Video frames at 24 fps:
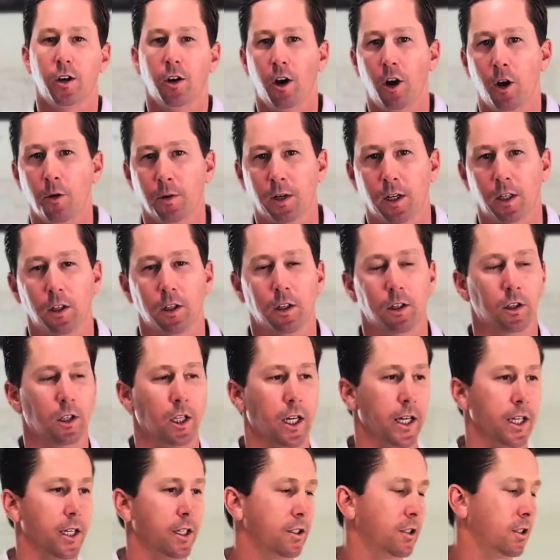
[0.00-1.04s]
home can look
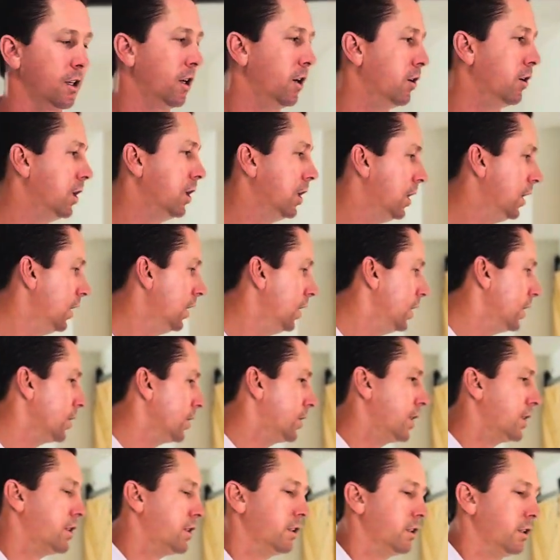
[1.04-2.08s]
like. So
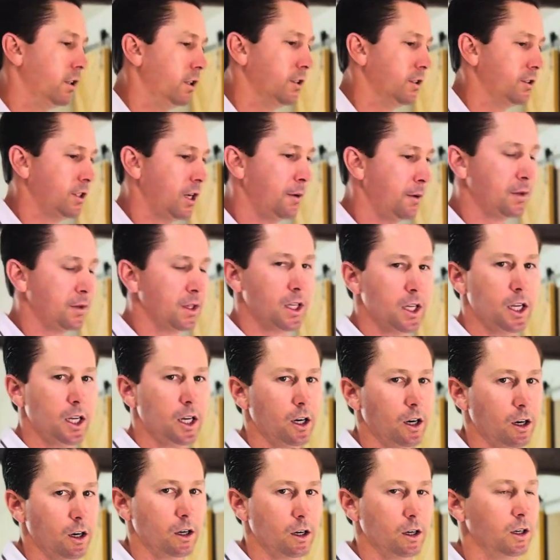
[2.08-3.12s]
just a little something
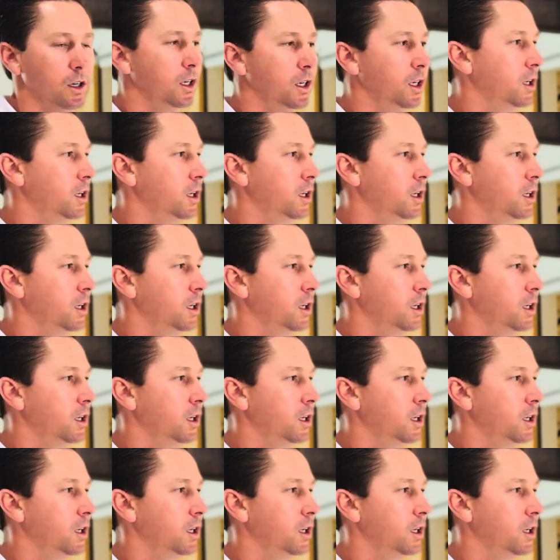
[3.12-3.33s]
here.